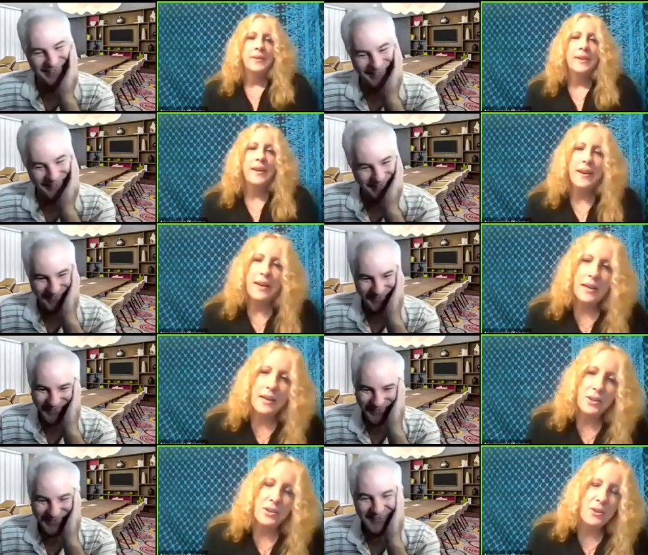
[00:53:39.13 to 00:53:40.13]
Speaker 1: Ah, uh,
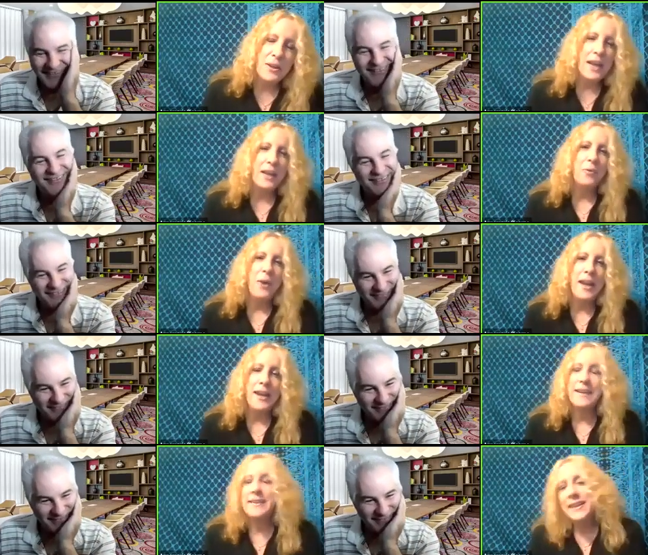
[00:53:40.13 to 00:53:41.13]
did you gain weight?
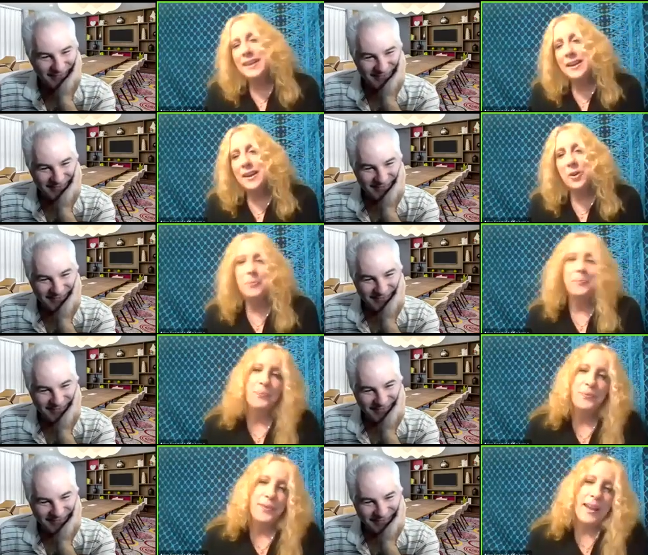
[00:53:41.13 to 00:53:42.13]
You know,
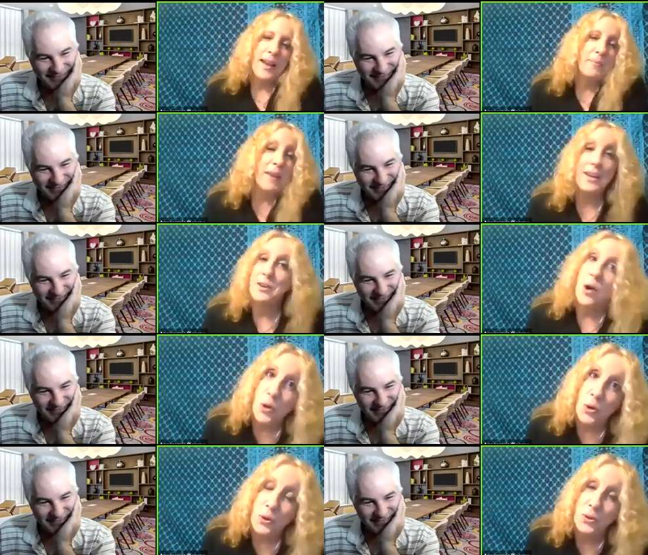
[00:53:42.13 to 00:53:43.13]
I'm getting
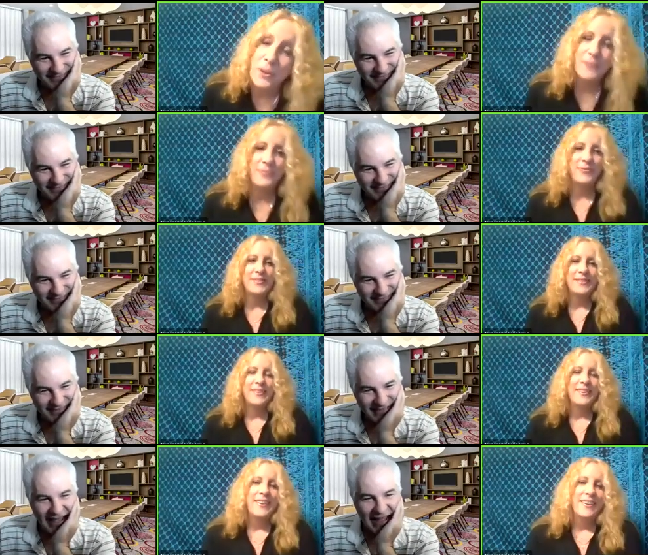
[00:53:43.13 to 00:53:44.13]
old.
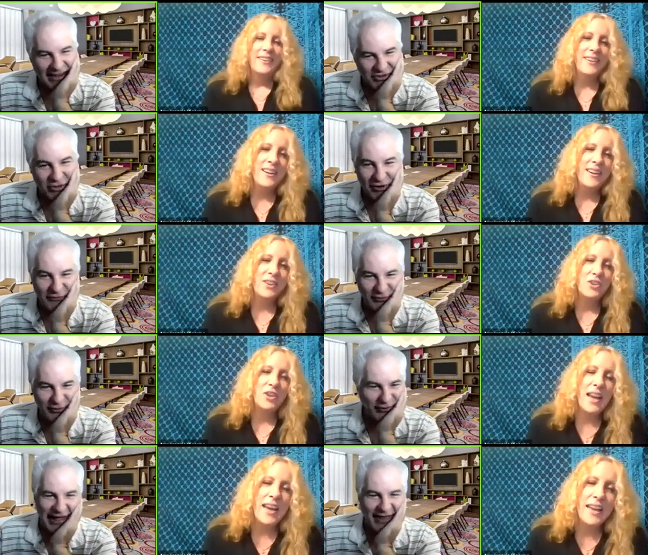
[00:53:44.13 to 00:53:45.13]
I enjoy uh,
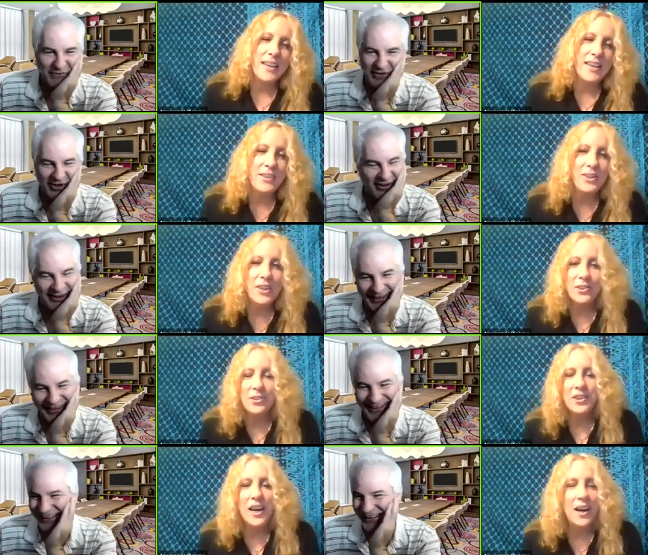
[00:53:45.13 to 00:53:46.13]
I eat sorry.
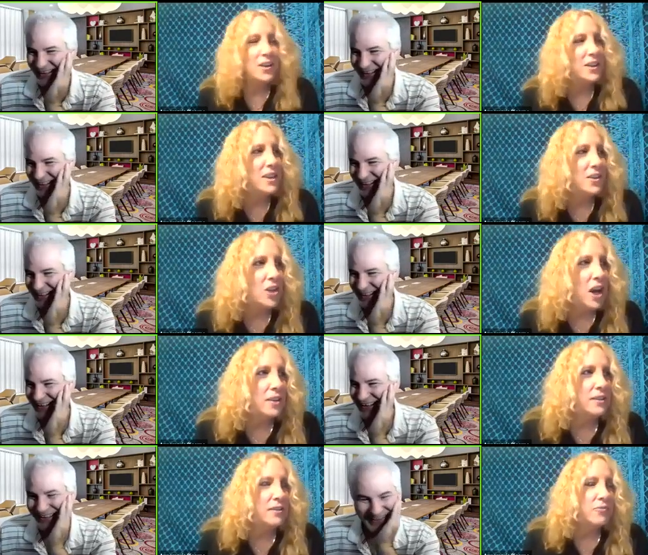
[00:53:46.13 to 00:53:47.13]
chocolate